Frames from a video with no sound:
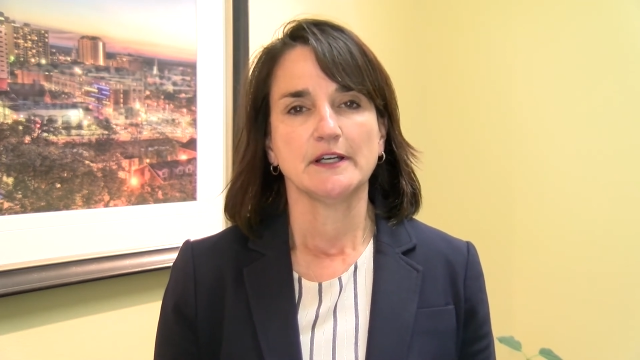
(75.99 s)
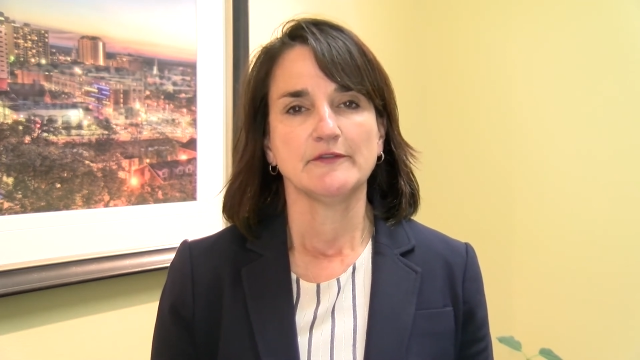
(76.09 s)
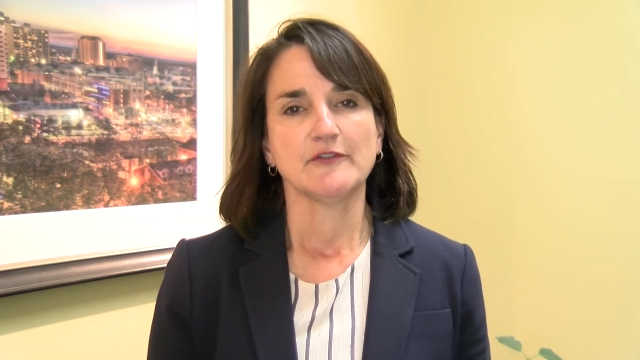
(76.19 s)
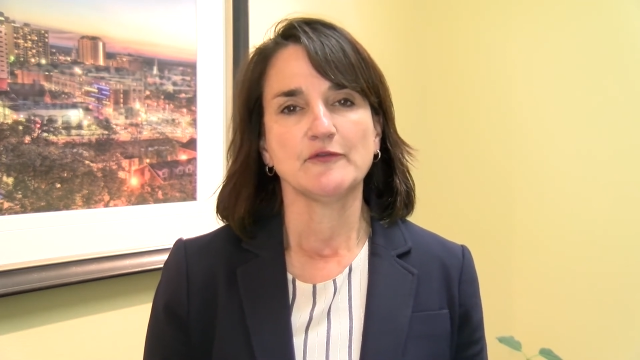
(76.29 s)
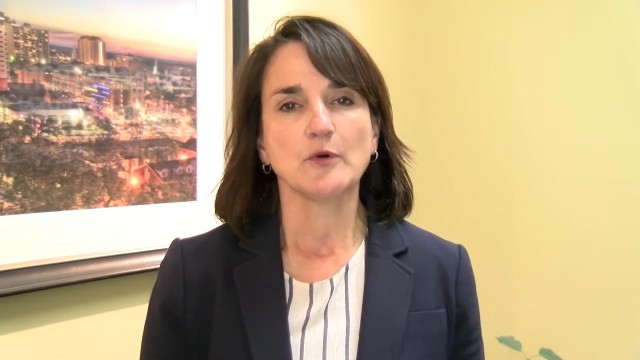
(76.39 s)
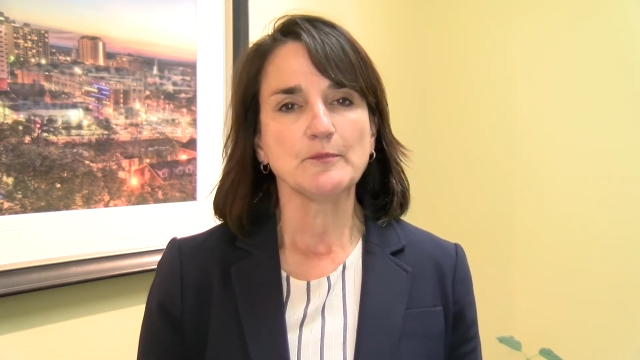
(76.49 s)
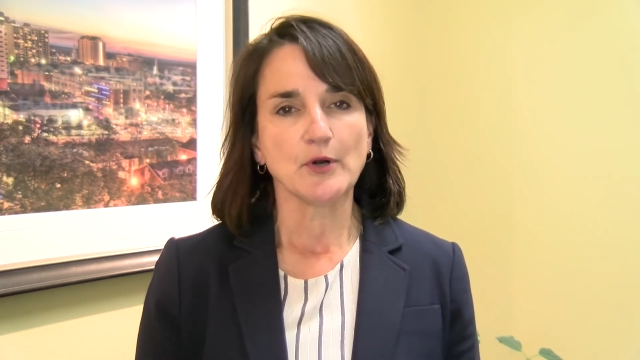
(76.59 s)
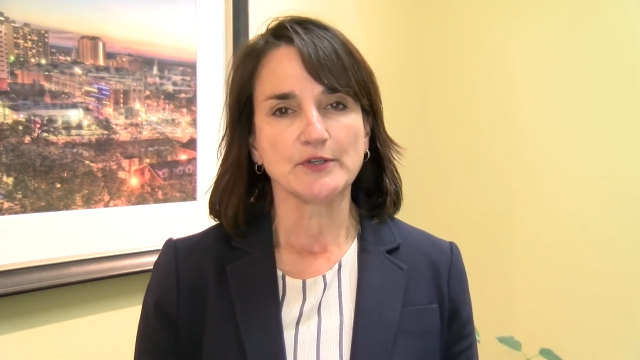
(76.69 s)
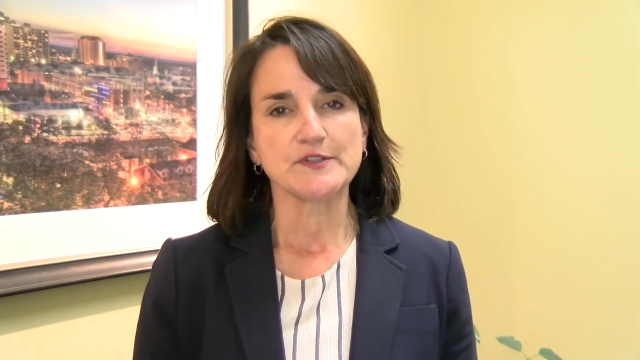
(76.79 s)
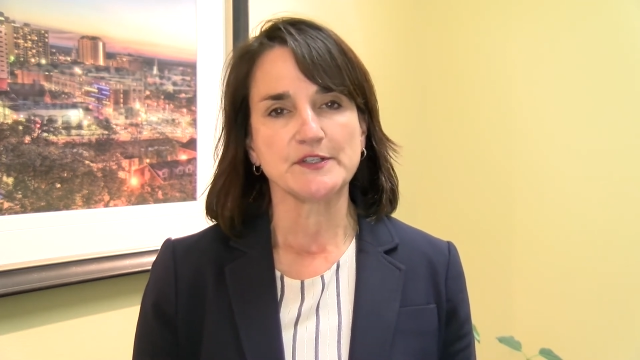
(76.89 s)
of a
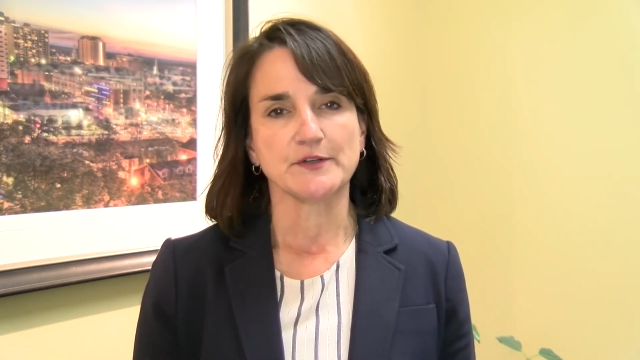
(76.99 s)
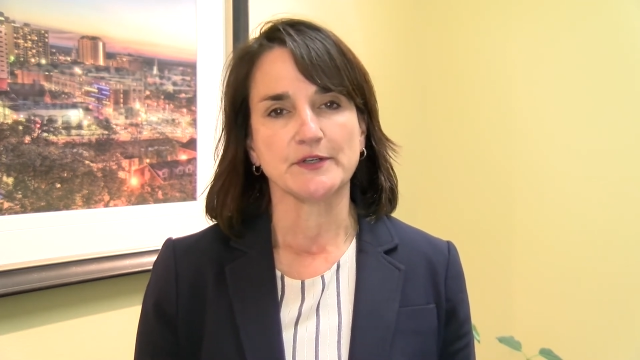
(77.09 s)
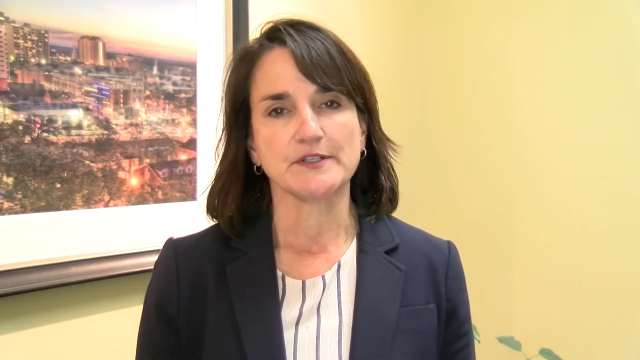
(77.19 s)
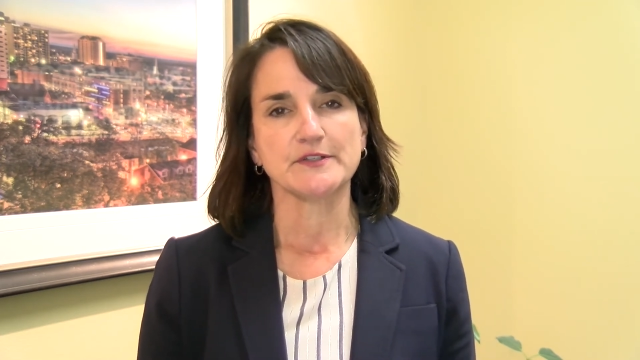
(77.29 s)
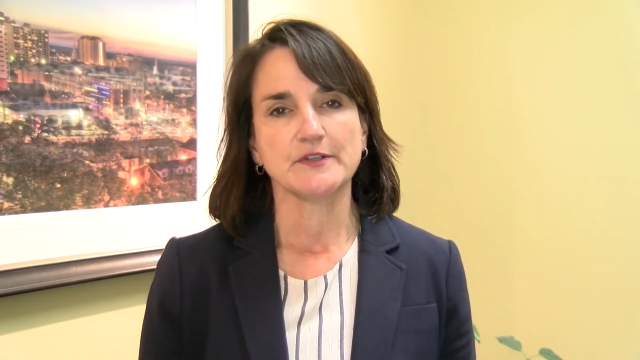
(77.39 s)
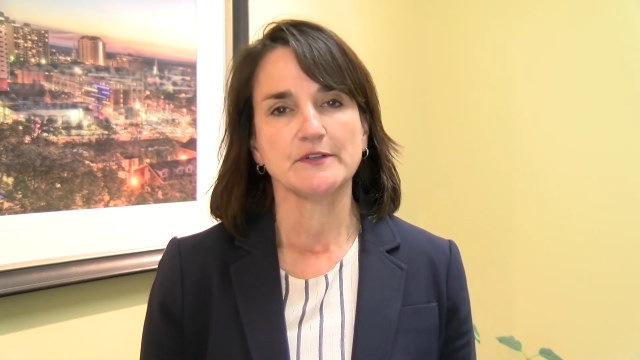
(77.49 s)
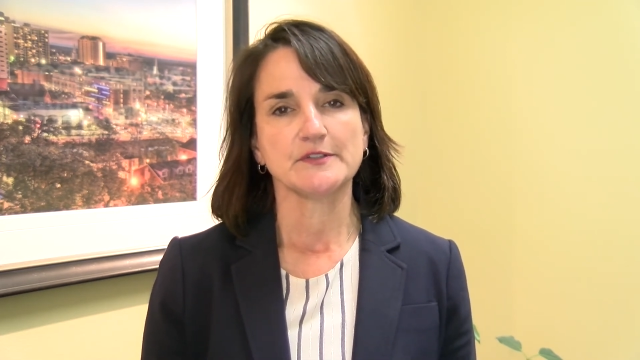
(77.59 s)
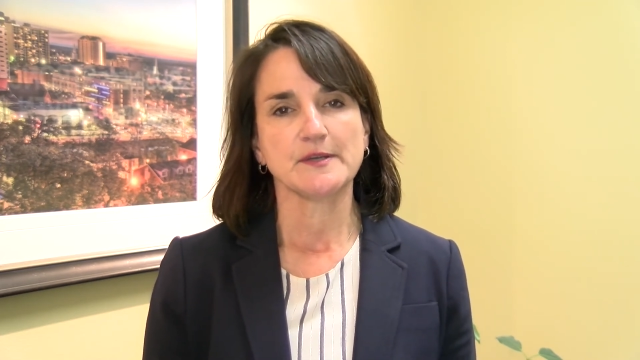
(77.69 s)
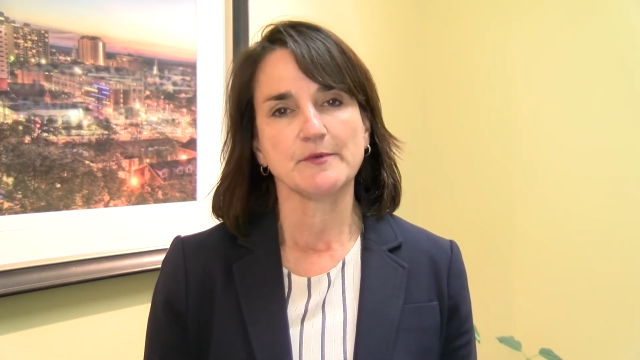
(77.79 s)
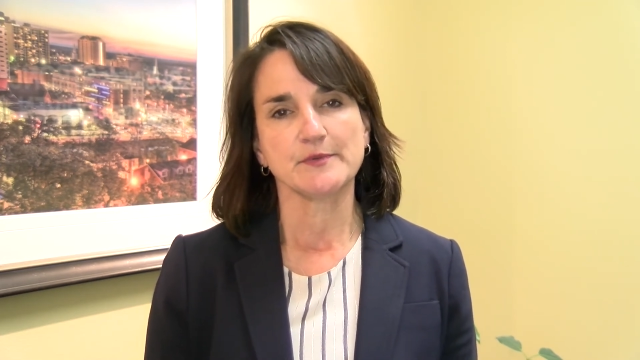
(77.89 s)
four-part series,
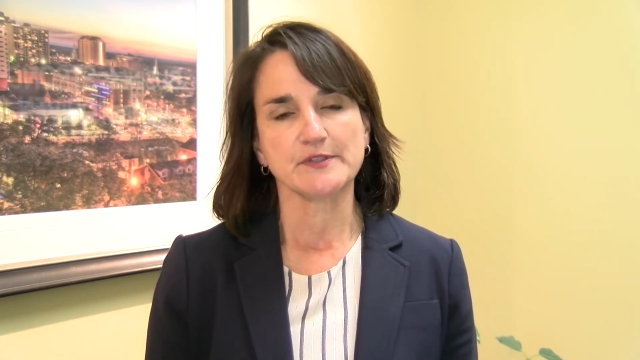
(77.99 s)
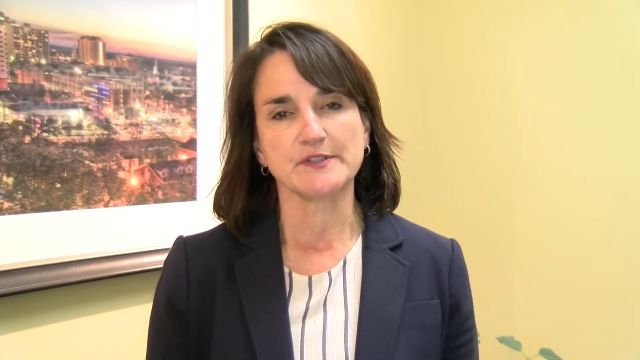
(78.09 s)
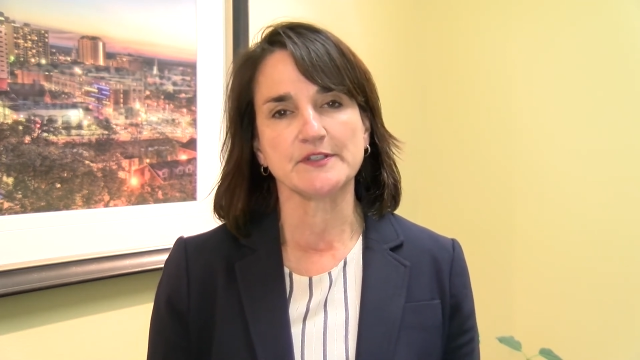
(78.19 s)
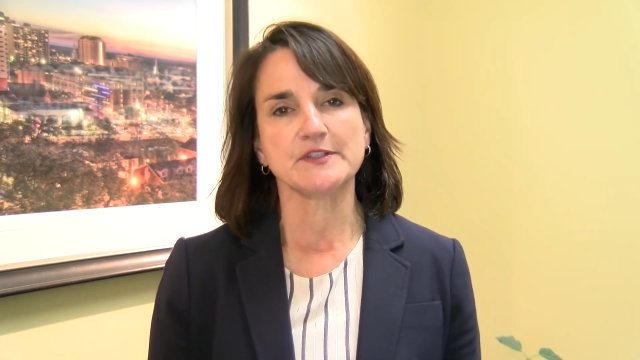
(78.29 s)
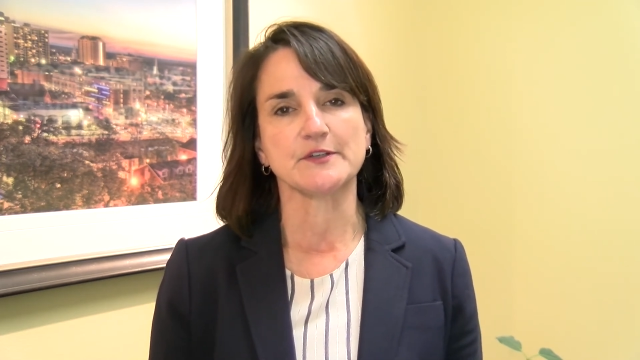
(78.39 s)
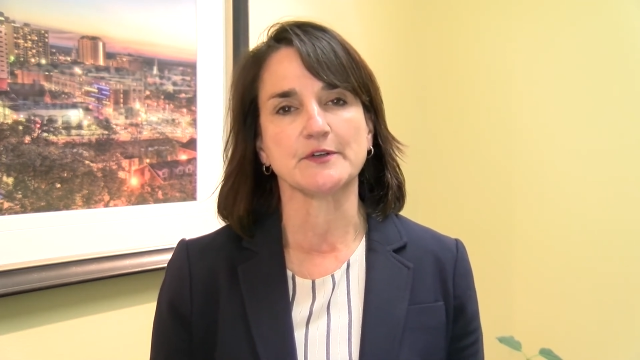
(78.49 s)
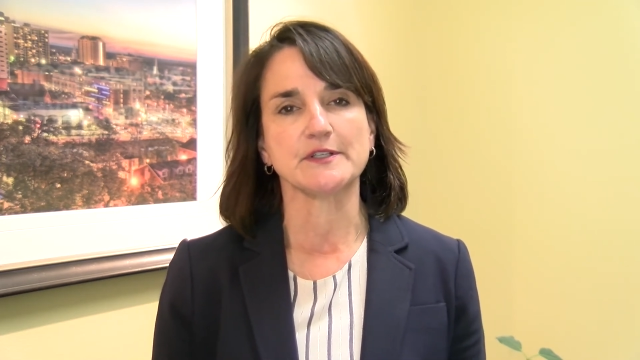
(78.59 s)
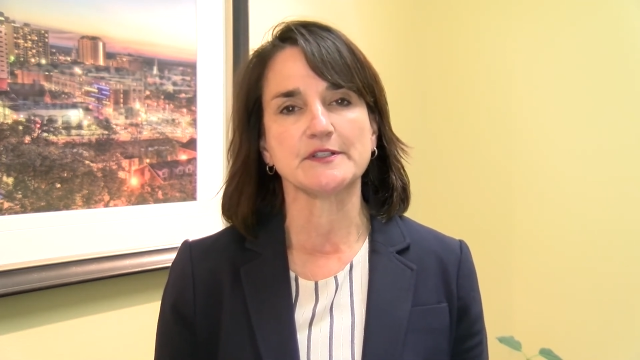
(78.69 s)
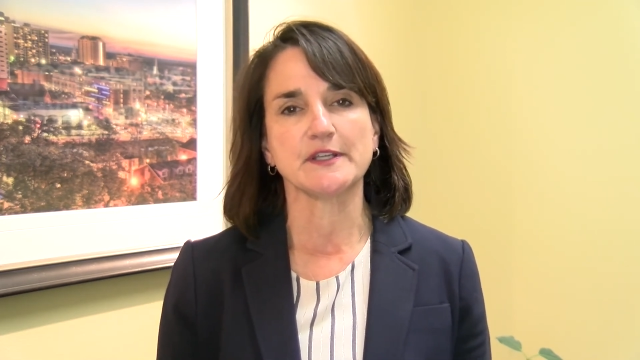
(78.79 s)
Summer Business Series,